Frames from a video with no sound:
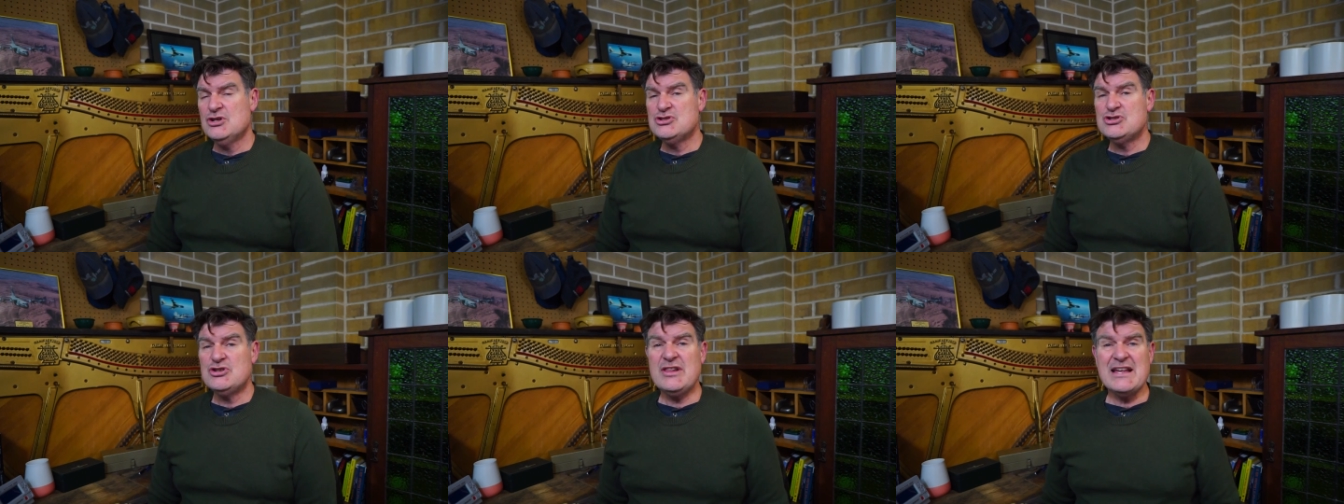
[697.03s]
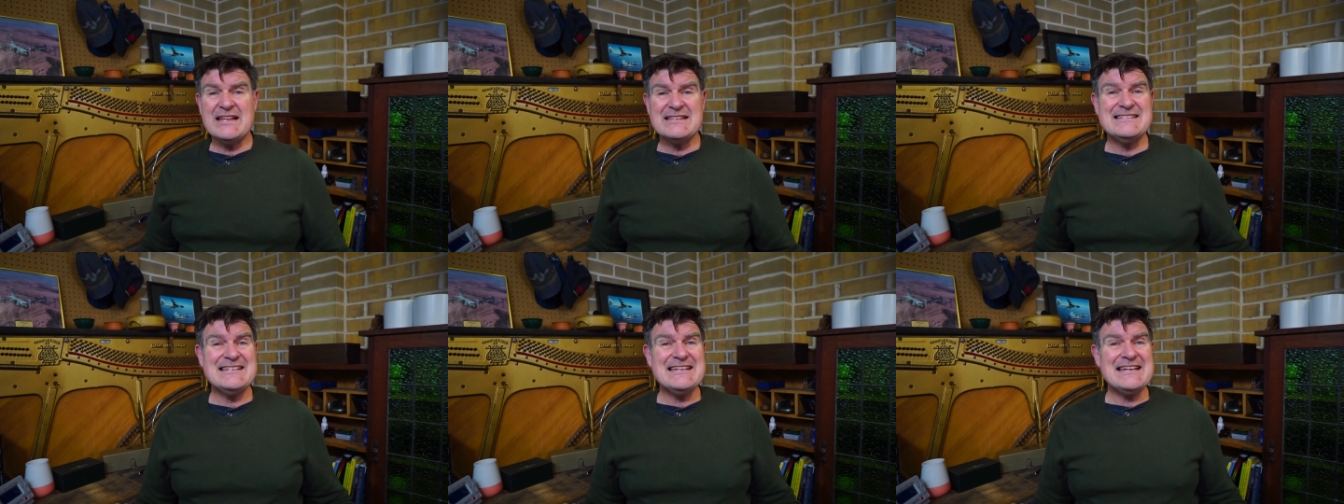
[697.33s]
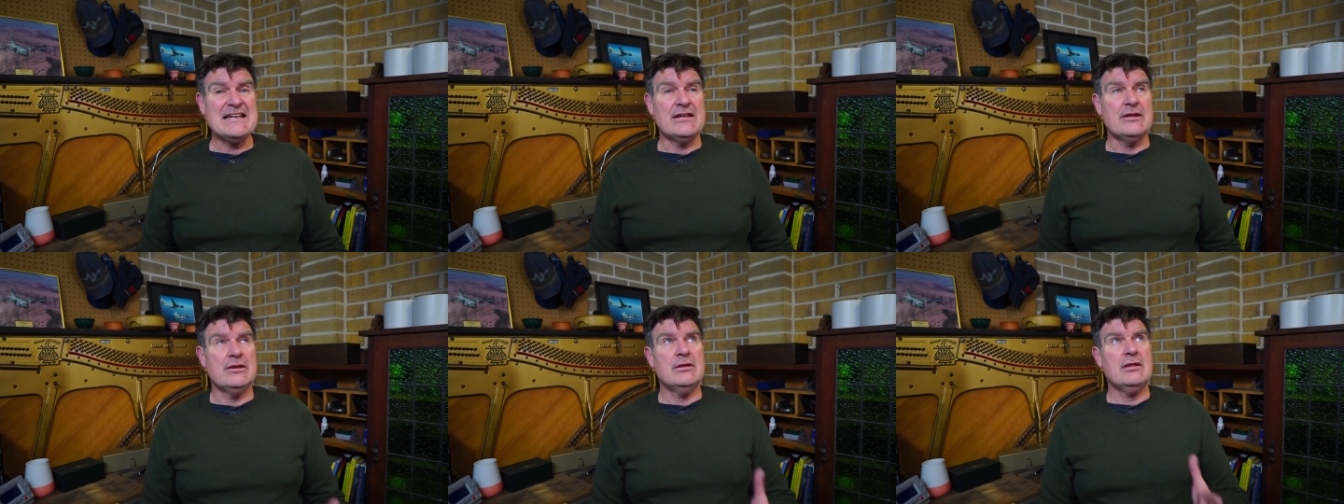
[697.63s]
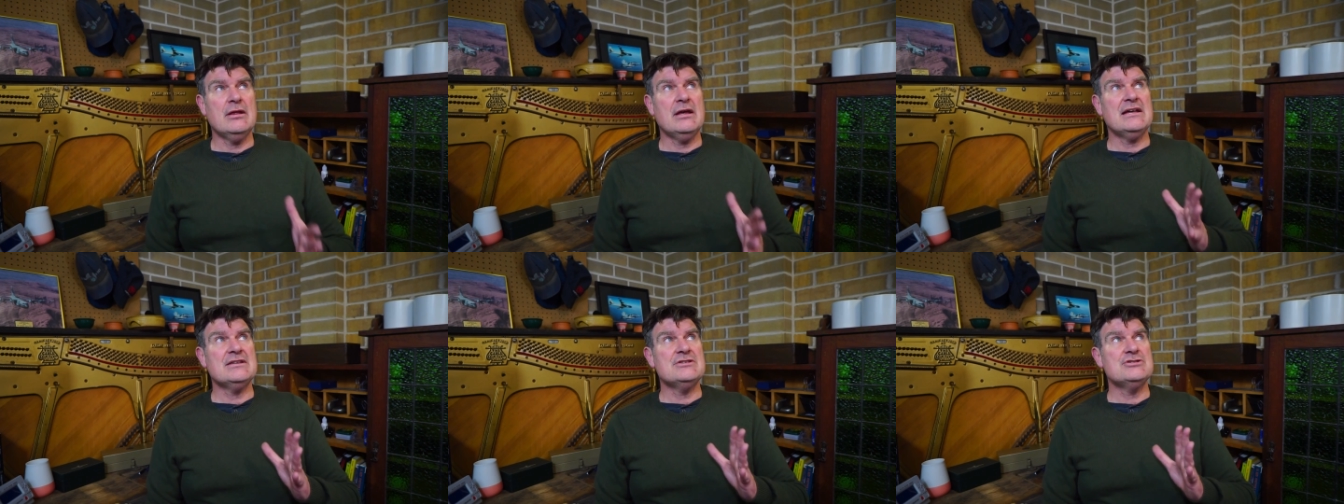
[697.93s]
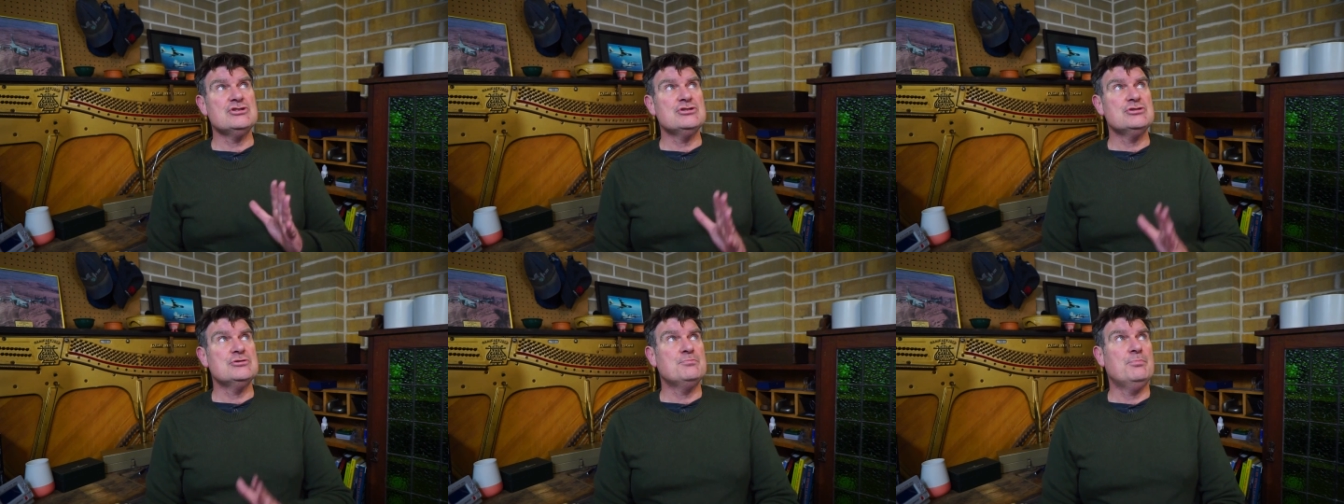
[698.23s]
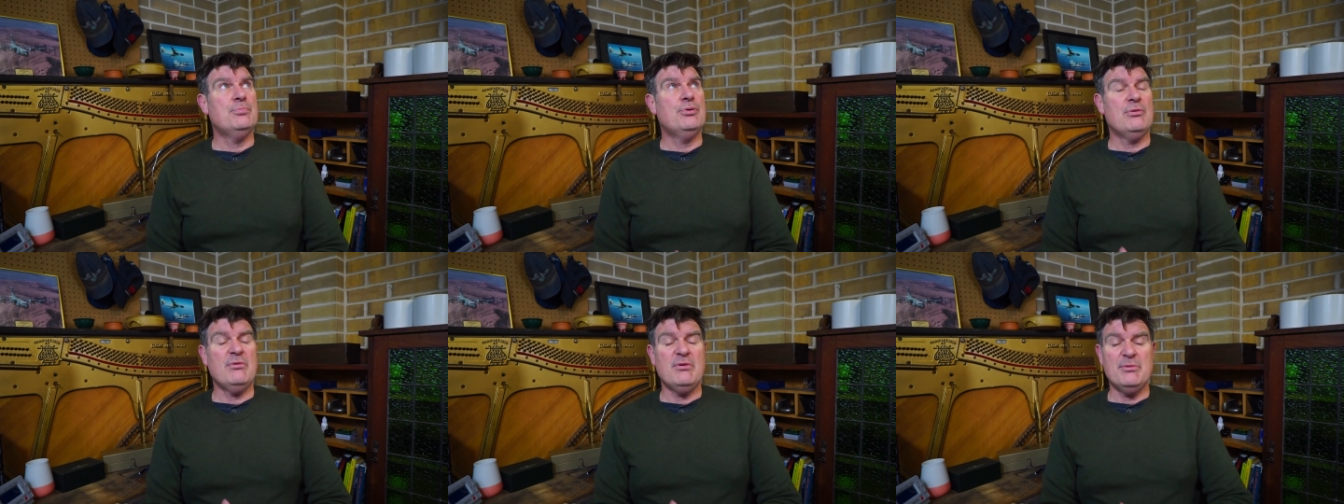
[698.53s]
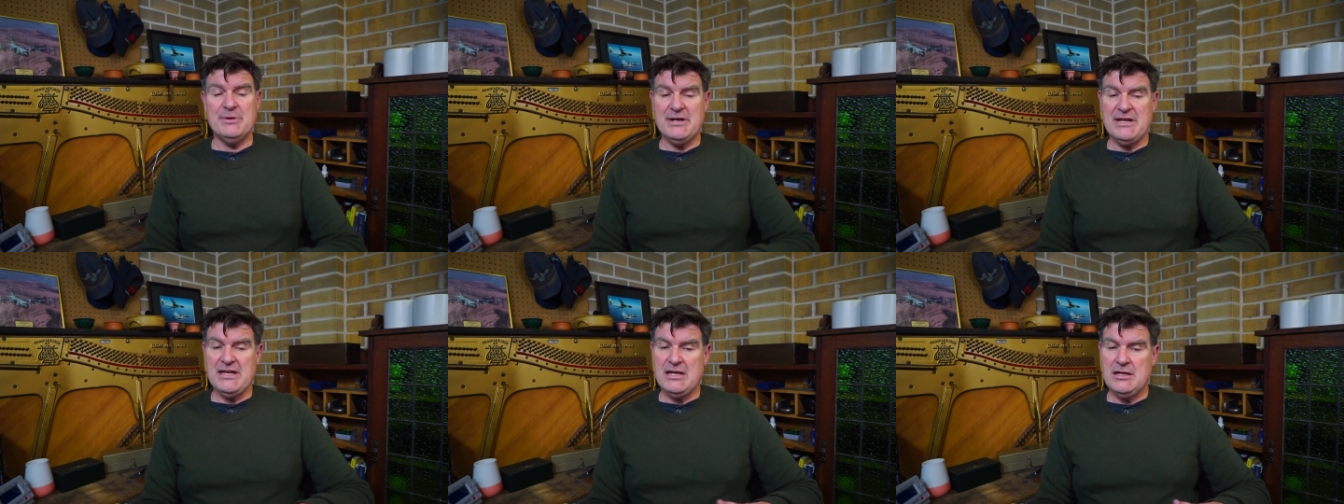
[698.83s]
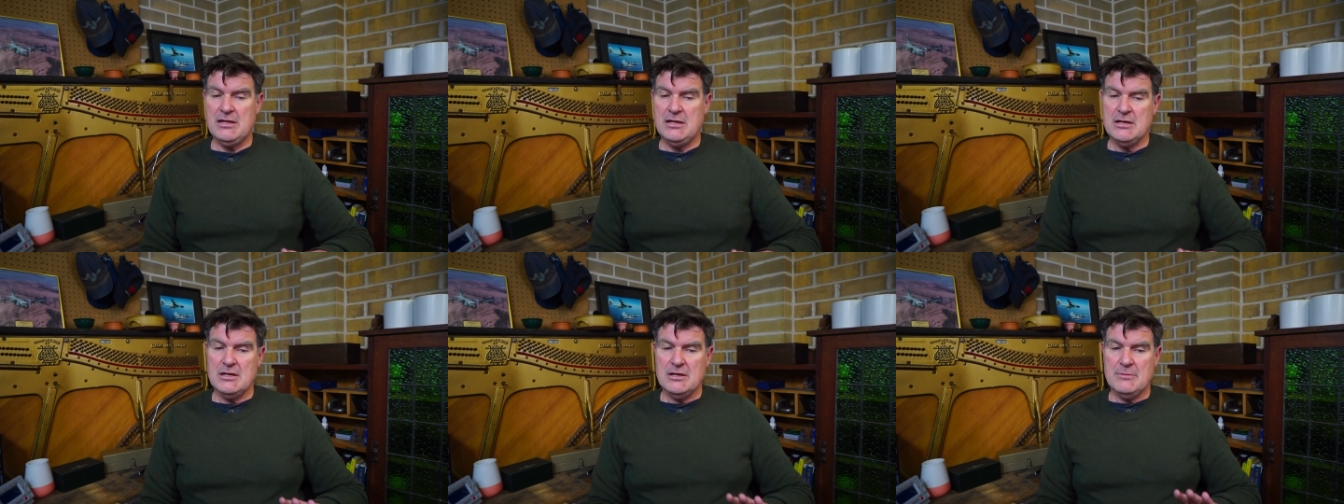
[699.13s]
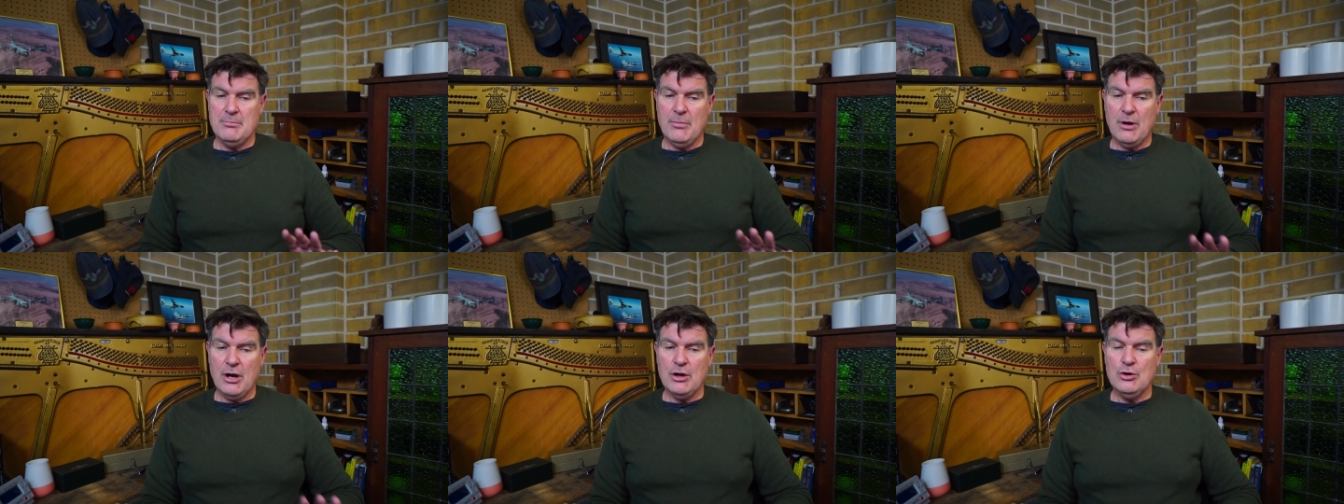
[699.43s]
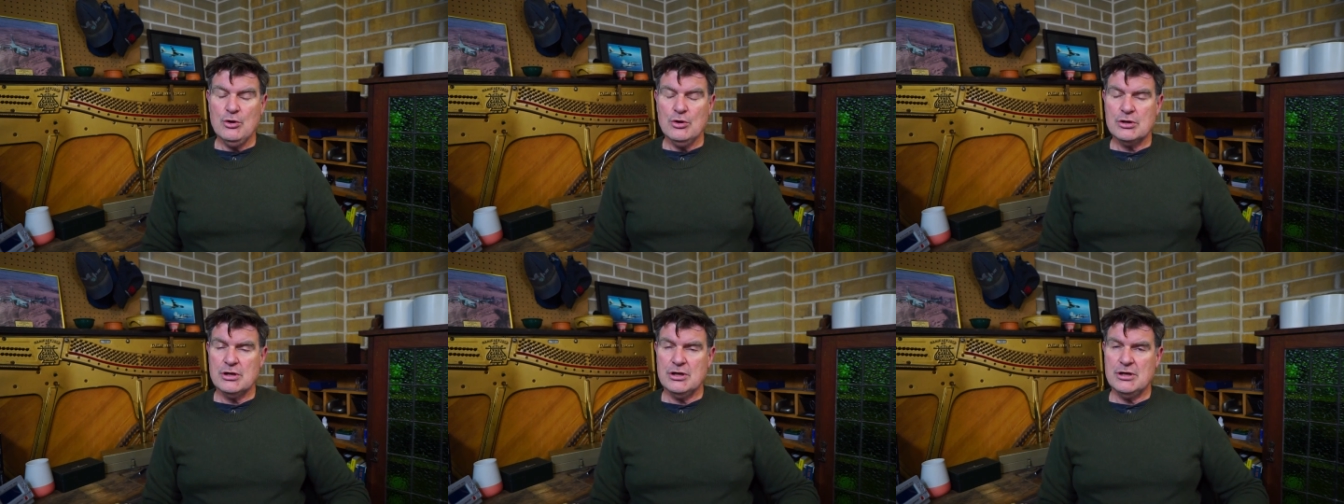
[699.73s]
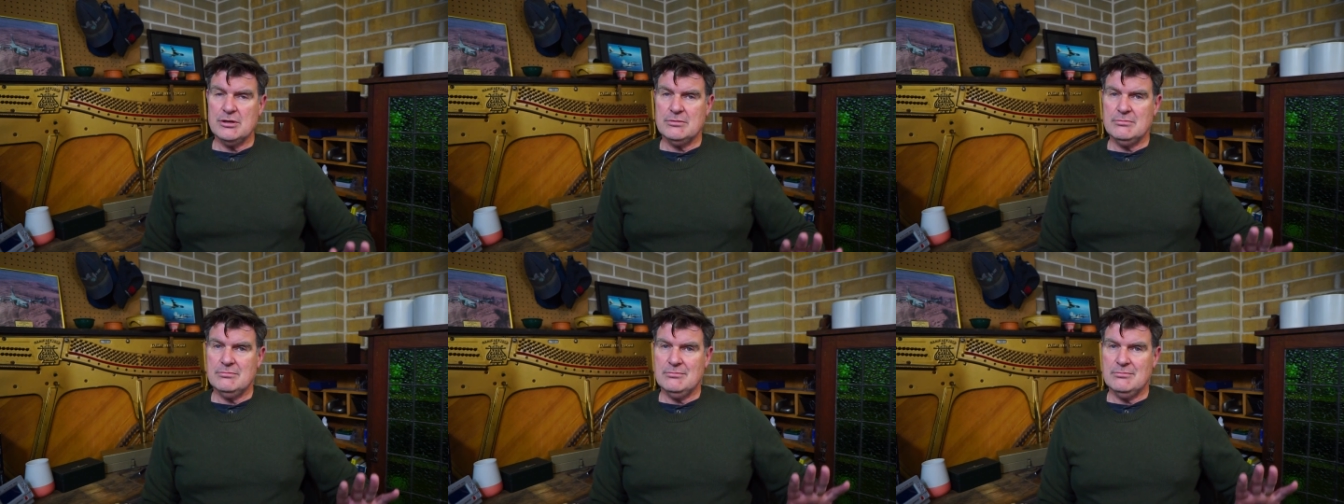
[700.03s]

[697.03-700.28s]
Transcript: So that's it. That's probably my look at